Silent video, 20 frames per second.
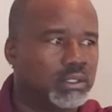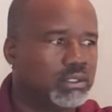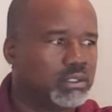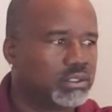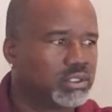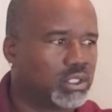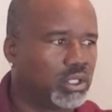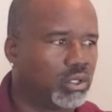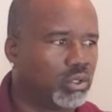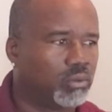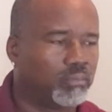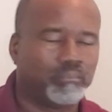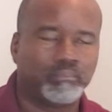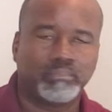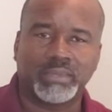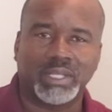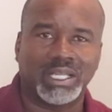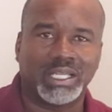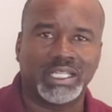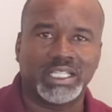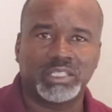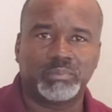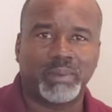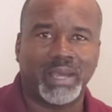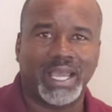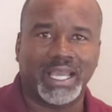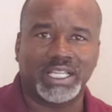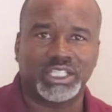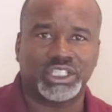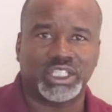So a lease
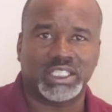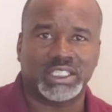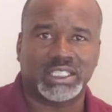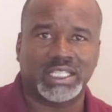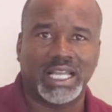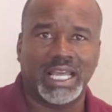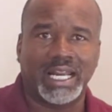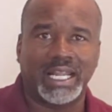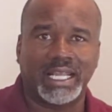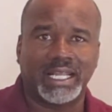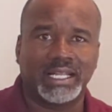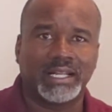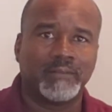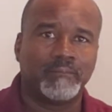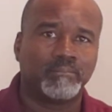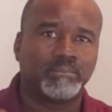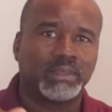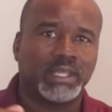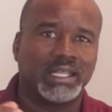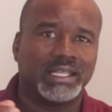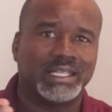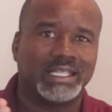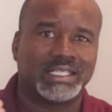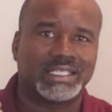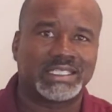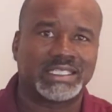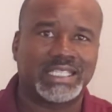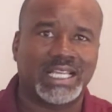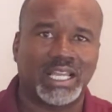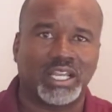back is just letting the
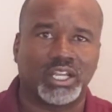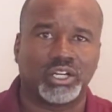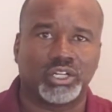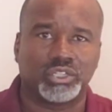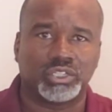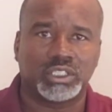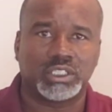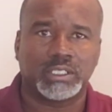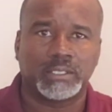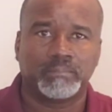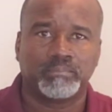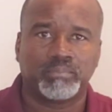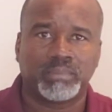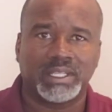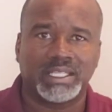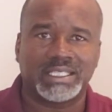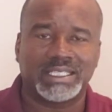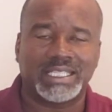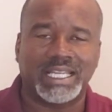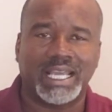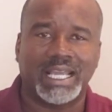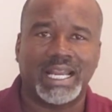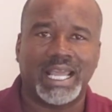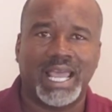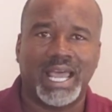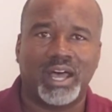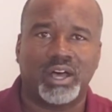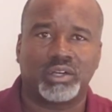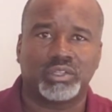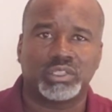sellers stay in the
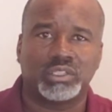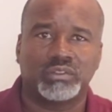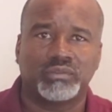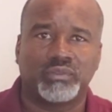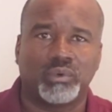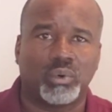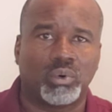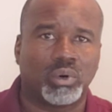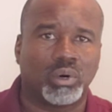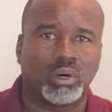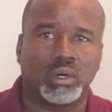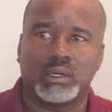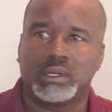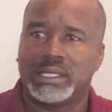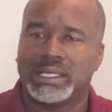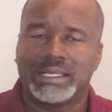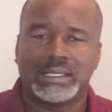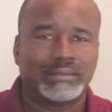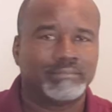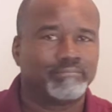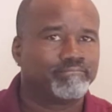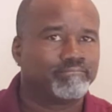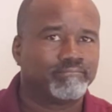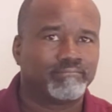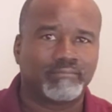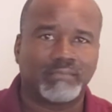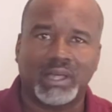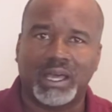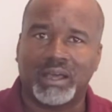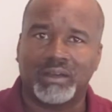house for,
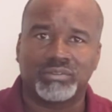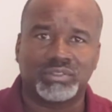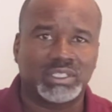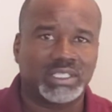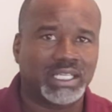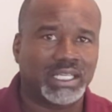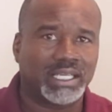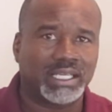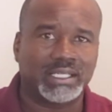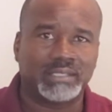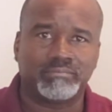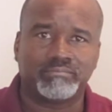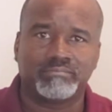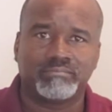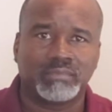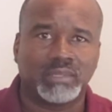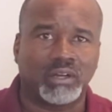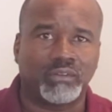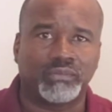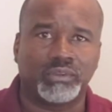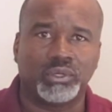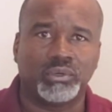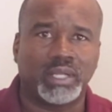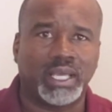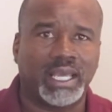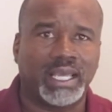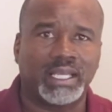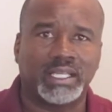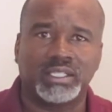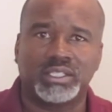I've seen, a few
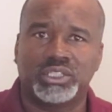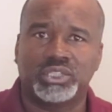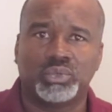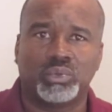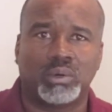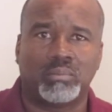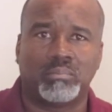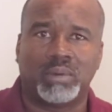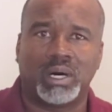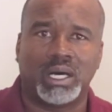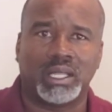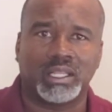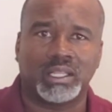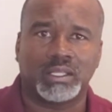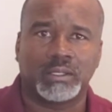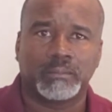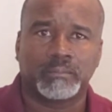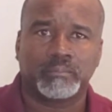days to a month